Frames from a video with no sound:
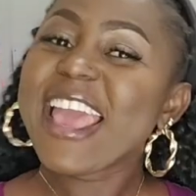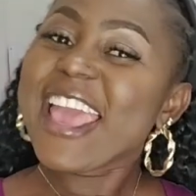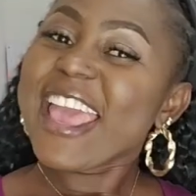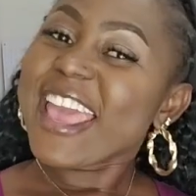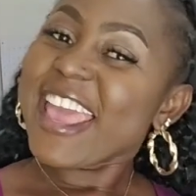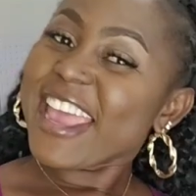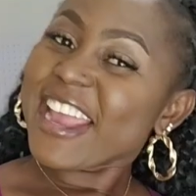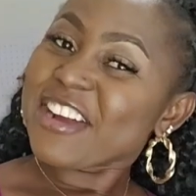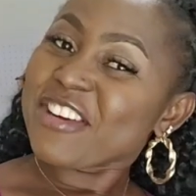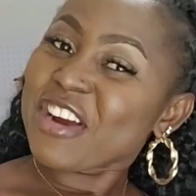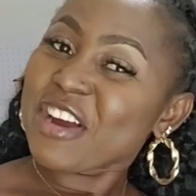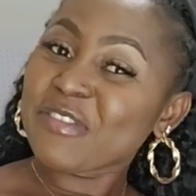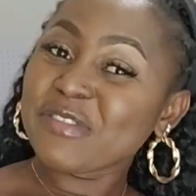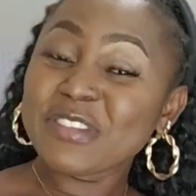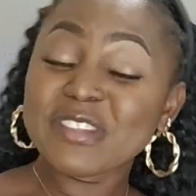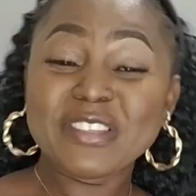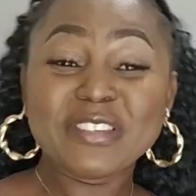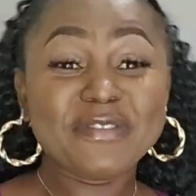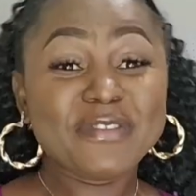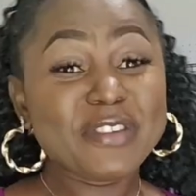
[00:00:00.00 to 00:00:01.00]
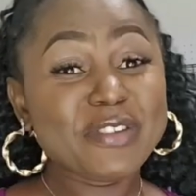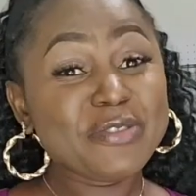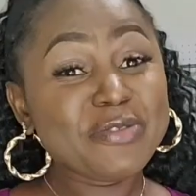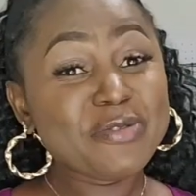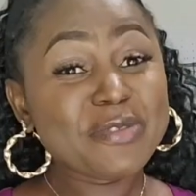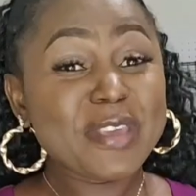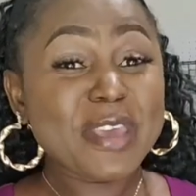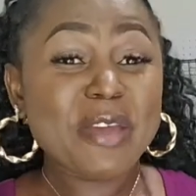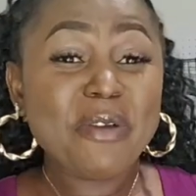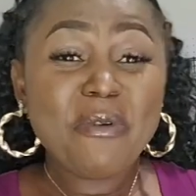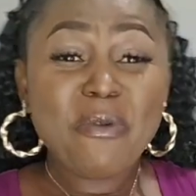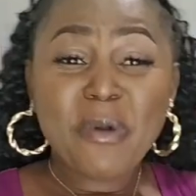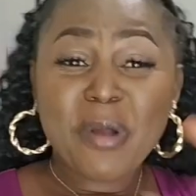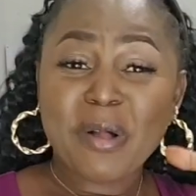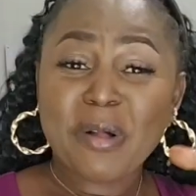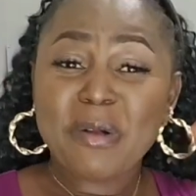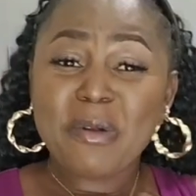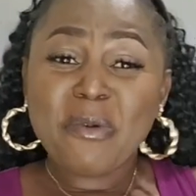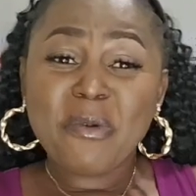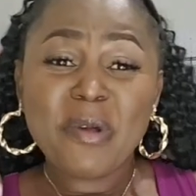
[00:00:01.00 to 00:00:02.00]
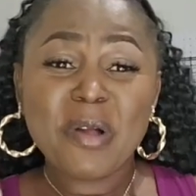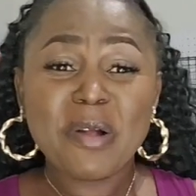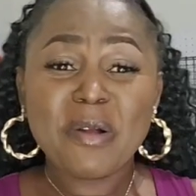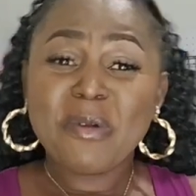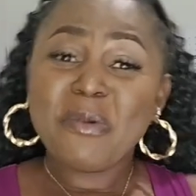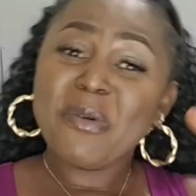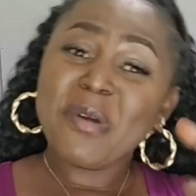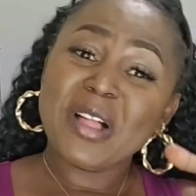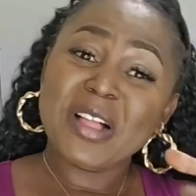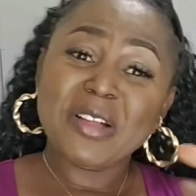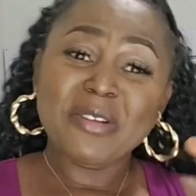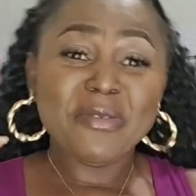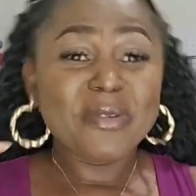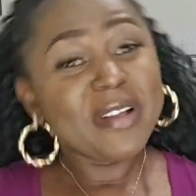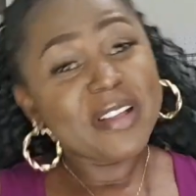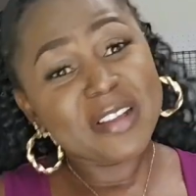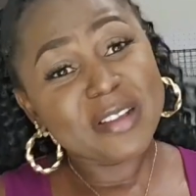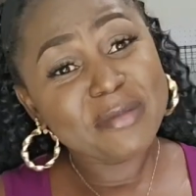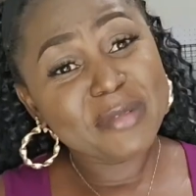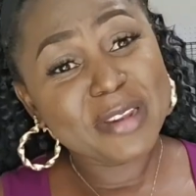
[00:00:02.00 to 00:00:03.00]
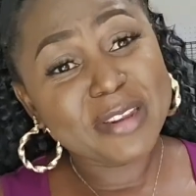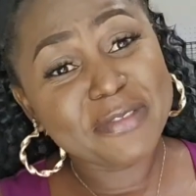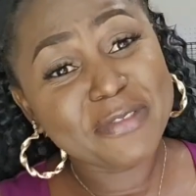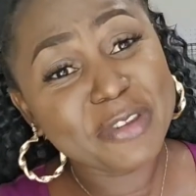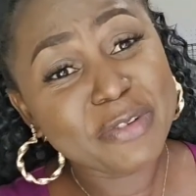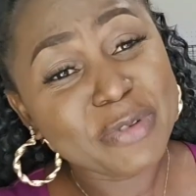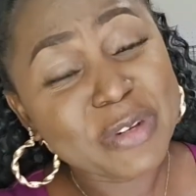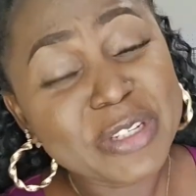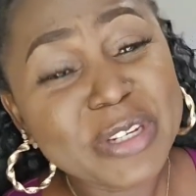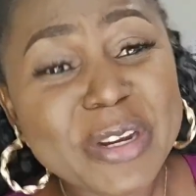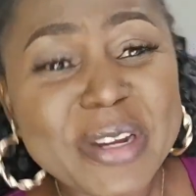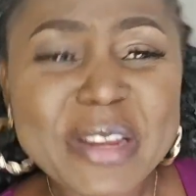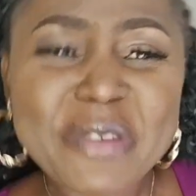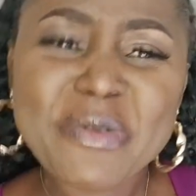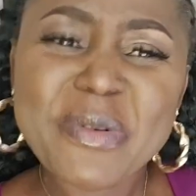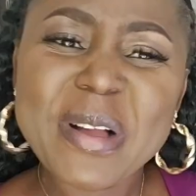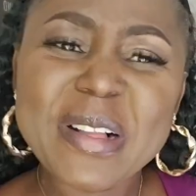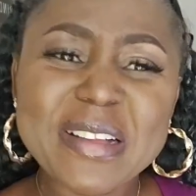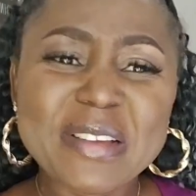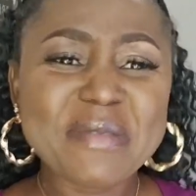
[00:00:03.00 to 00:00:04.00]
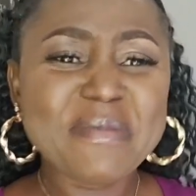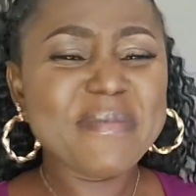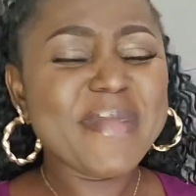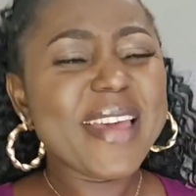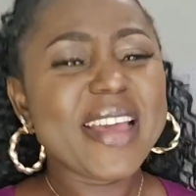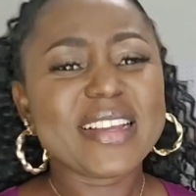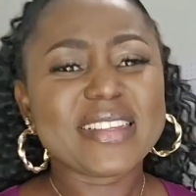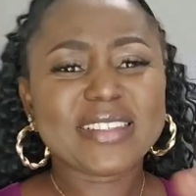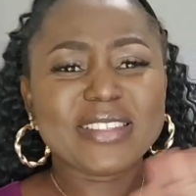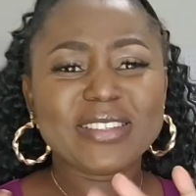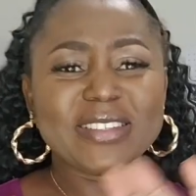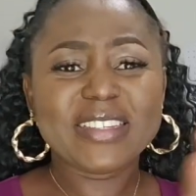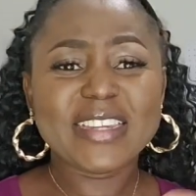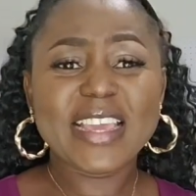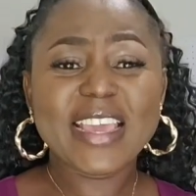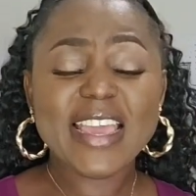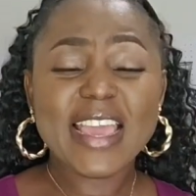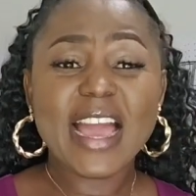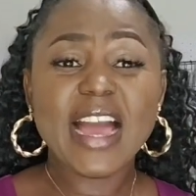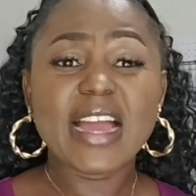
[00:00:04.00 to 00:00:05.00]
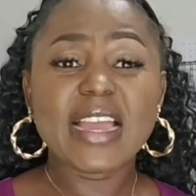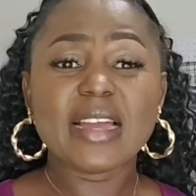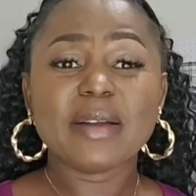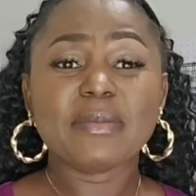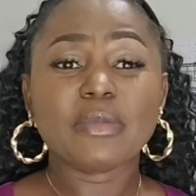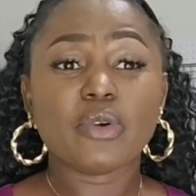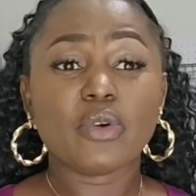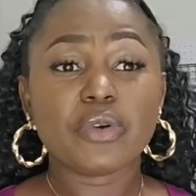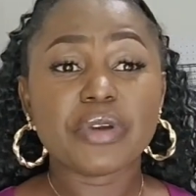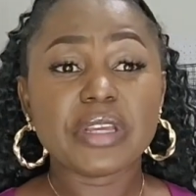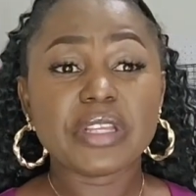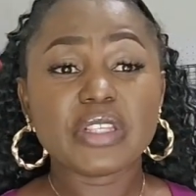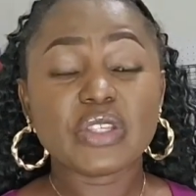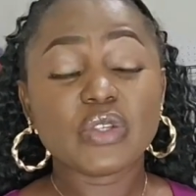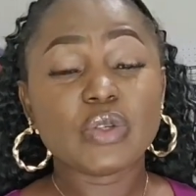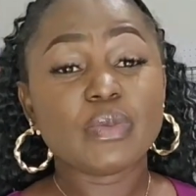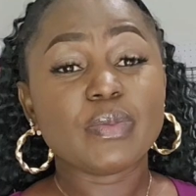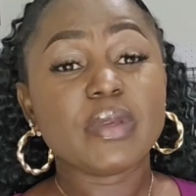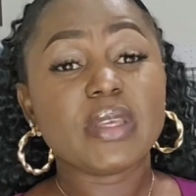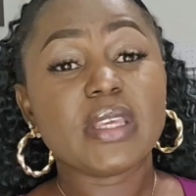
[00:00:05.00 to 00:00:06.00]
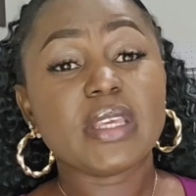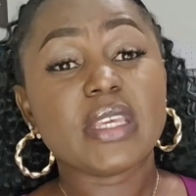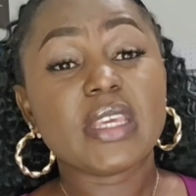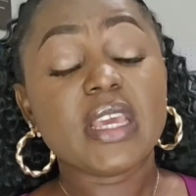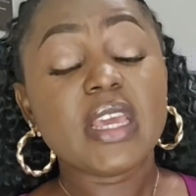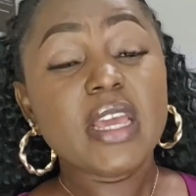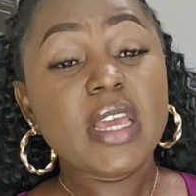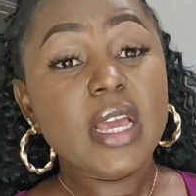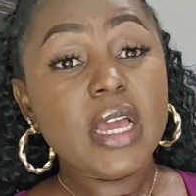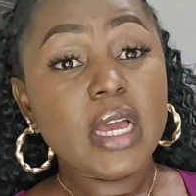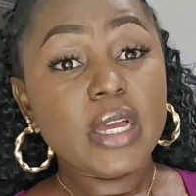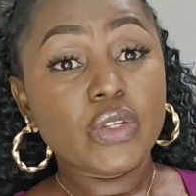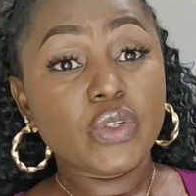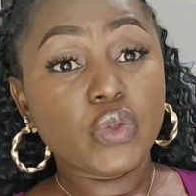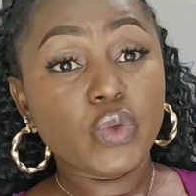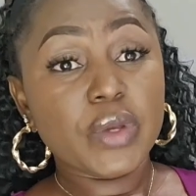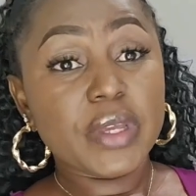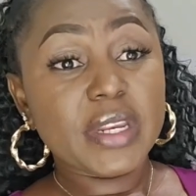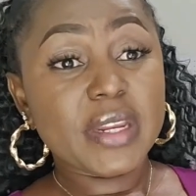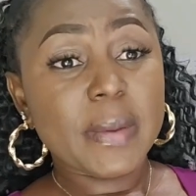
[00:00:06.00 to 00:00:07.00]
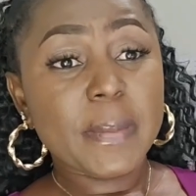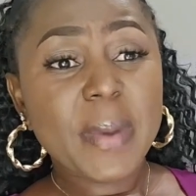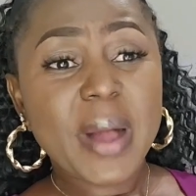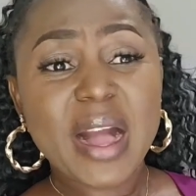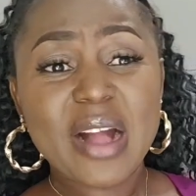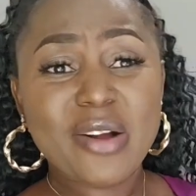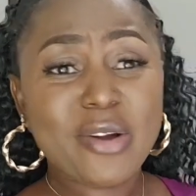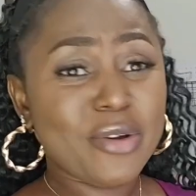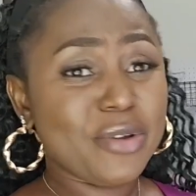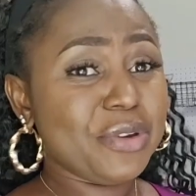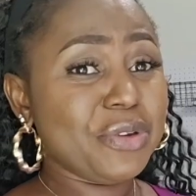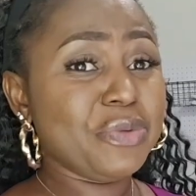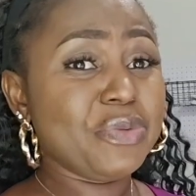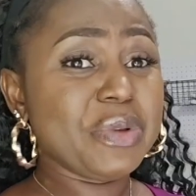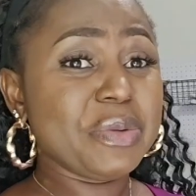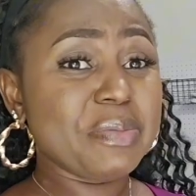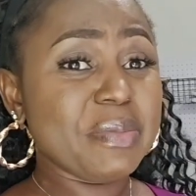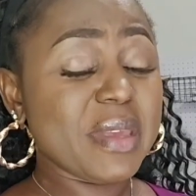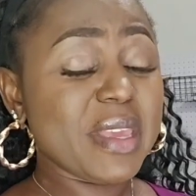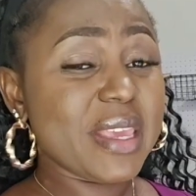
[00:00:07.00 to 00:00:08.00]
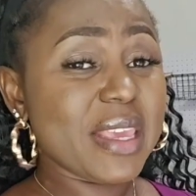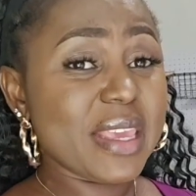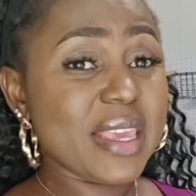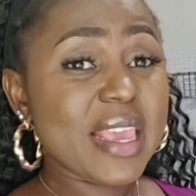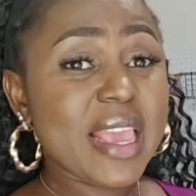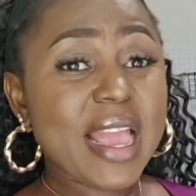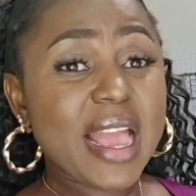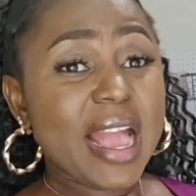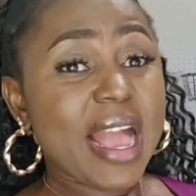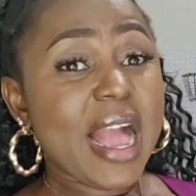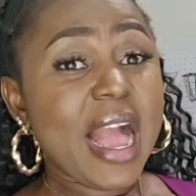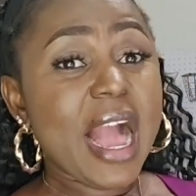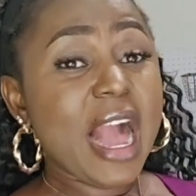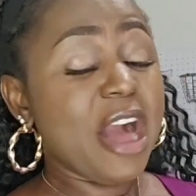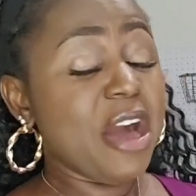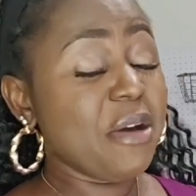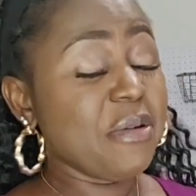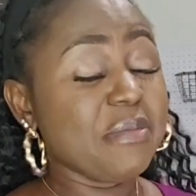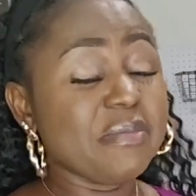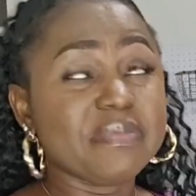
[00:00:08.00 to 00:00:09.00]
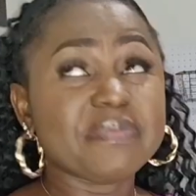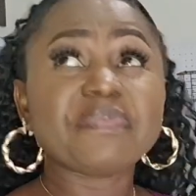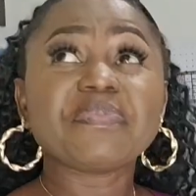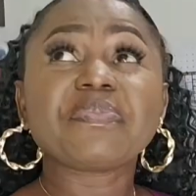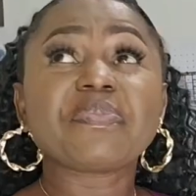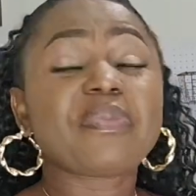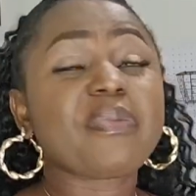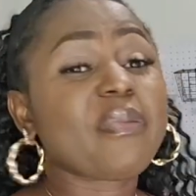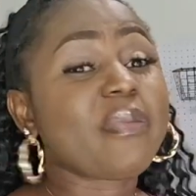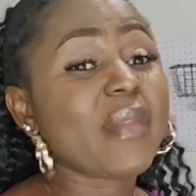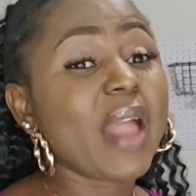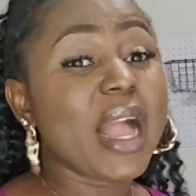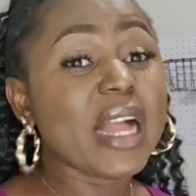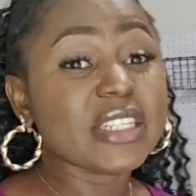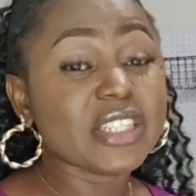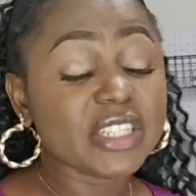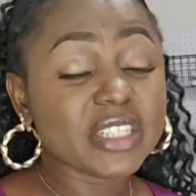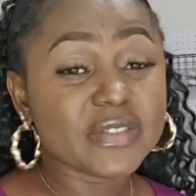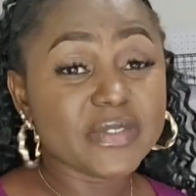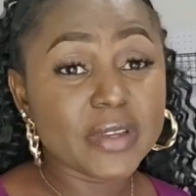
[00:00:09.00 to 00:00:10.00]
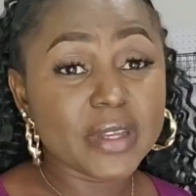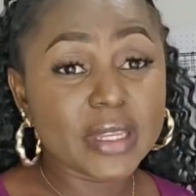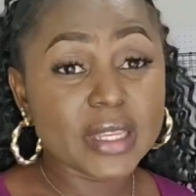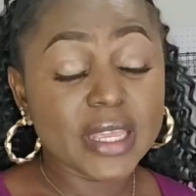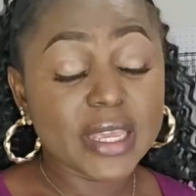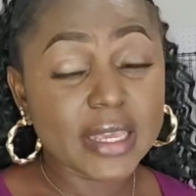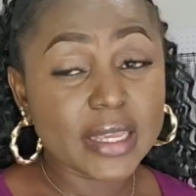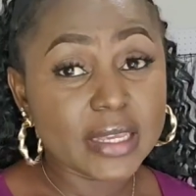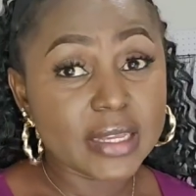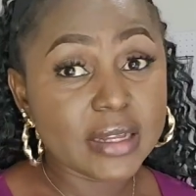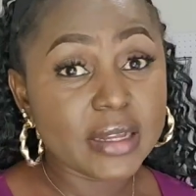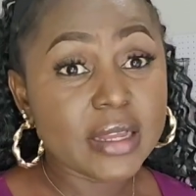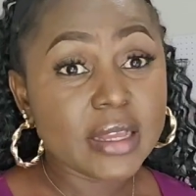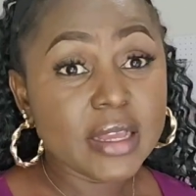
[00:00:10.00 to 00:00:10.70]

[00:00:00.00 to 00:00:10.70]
Hey crafters, if you're new here, welcome, welcome, welcome, welcome. And if you're returning, welcome back. Today I am going to be doing a pack order with me. Um, I just felt like,